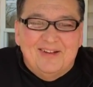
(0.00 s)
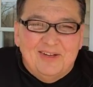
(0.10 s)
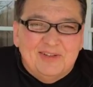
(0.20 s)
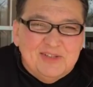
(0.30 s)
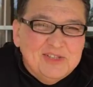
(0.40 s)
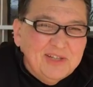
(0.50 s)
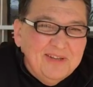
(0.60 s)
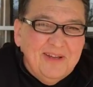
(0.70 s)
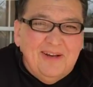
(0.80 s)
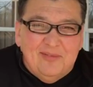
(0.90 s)
I like to say
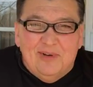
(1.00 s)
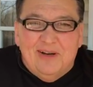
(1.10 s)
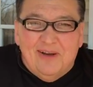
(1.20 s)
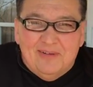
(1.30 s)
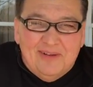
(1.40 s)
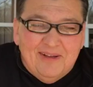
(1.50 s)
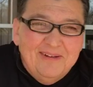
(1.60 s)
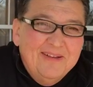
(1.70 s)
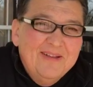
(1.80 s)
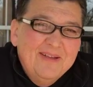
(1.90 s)
that every now and then.
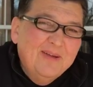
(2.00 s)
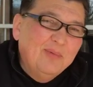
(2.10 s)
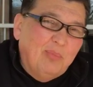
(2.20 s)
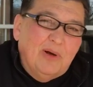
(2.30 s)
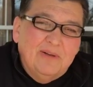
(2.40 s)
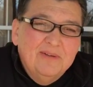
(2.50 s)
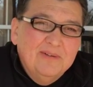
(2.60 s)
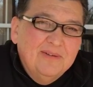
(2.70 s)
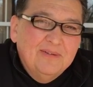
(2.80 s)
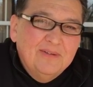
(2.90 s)
But
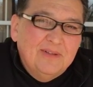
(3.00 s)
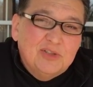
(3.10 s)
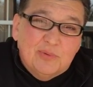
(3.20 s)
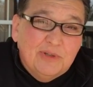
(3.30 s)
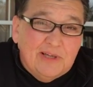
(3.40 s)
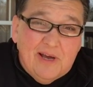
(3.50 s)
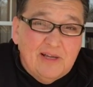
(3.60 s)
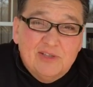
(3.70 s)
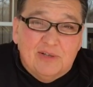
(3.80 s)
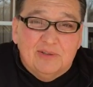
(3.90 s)
it's really
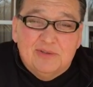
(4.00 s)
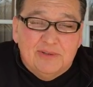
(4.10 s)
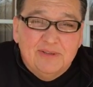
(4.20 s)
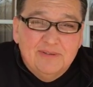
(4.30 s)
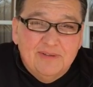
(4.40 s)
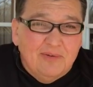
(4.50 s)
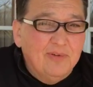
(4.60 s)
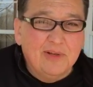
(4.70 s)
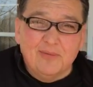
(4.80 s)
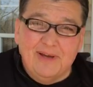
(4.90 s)
God's country.
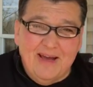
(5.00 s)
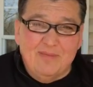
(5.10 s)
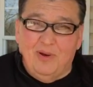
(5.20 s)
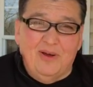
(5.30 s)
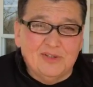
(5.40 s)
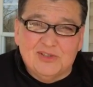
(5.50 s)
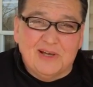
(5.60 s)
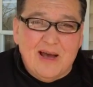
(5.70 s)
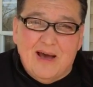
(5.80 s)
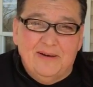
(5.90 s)
Everything we have belongs to
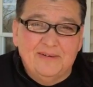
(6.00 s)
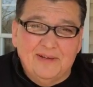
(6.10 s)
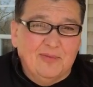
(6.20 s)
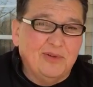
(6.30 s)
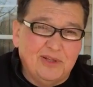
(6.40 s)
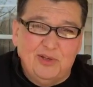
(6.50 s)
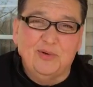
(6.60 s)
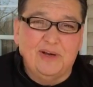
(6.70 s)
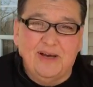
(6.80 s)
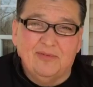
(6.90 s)
God. Everything
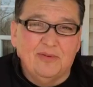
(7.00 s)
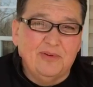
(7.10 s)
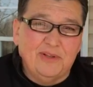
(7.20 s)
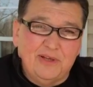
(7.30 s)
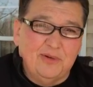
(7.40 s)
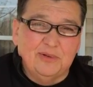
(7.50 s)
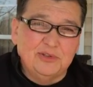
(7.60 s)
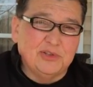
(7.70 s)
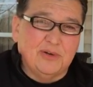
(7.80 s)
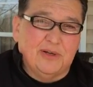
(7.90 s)
you have, everything you
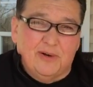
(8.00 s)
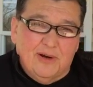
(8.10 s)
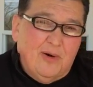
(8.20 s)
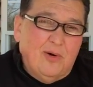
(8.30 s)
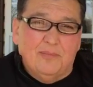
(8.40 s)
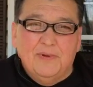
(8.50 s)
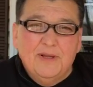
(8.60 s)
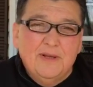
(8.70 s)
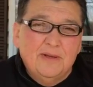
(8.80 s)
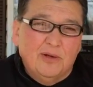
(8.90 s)
enjoy, your home,
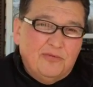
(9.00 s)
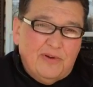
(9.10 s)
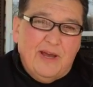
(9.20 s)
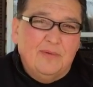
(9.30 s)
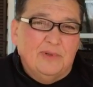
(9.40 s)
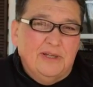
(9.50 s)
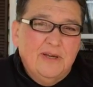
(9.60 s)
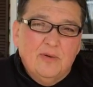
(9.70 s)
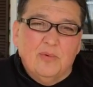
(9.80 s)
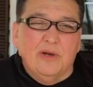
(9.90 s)
your family,
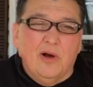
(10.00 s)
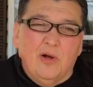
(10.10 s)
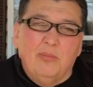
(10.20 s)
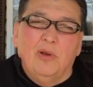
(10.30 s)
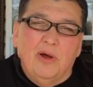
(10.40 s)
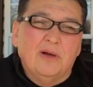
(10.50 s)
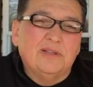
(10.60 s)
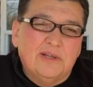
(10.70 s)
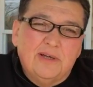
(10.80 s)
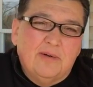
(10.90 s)
we all belong
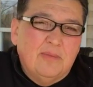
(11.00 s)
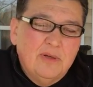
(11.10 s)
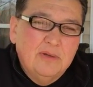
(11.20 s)
to Him.